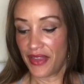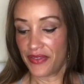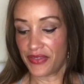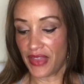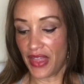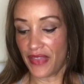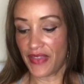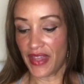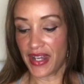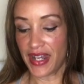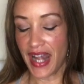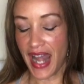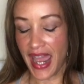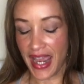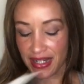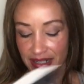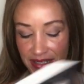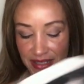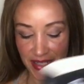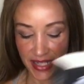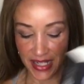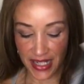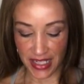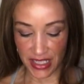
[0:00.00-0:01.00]
Then the
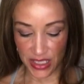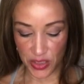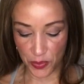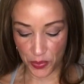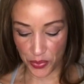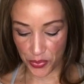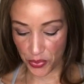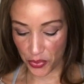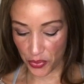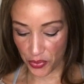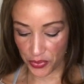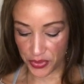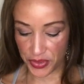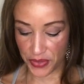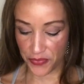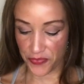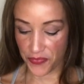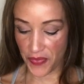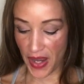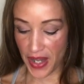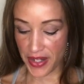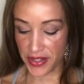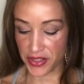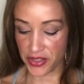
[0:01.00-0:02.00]
next is Brutal
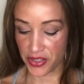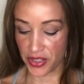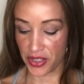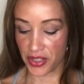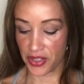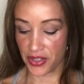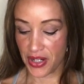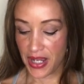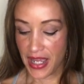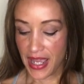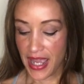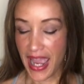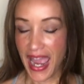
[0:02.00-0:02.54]
Defender,